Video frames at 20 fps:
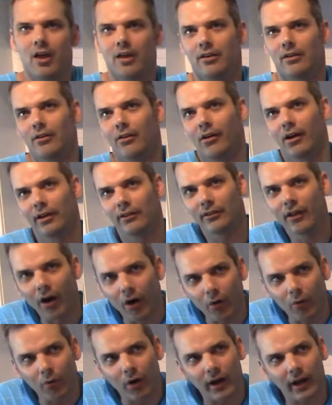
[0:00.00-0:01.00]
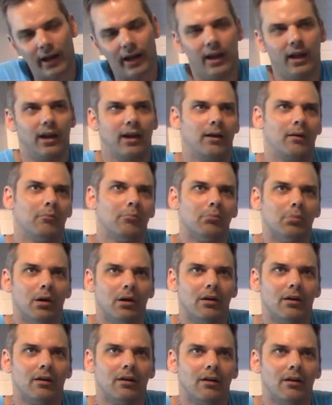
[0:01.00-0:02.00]
You know, I don't want a
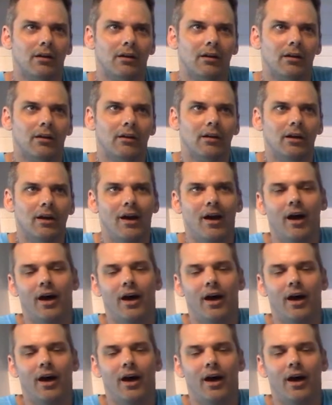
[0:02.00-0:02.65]
hamburger.